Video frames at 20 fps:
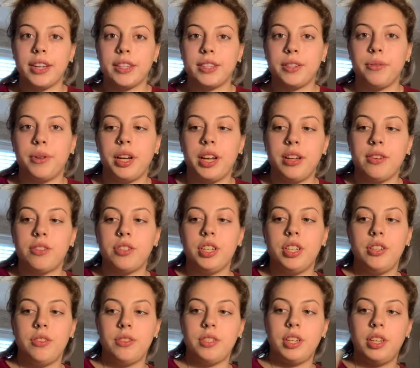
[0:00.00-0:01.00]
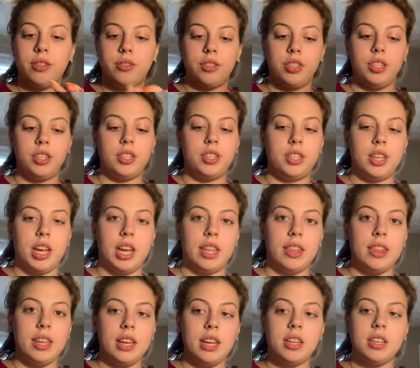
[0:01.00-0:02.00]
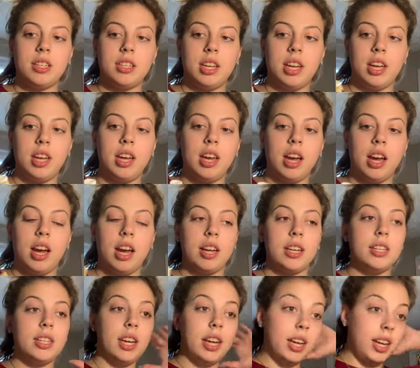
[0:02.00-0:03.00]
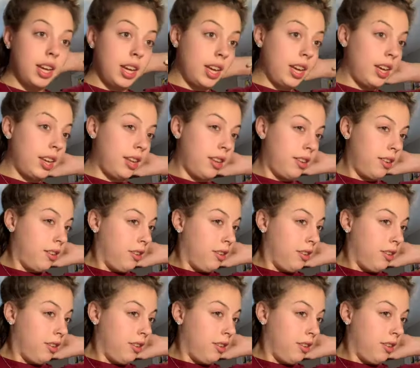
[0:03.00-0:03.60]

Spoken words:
So what I usually do is I usually just take this, I take it,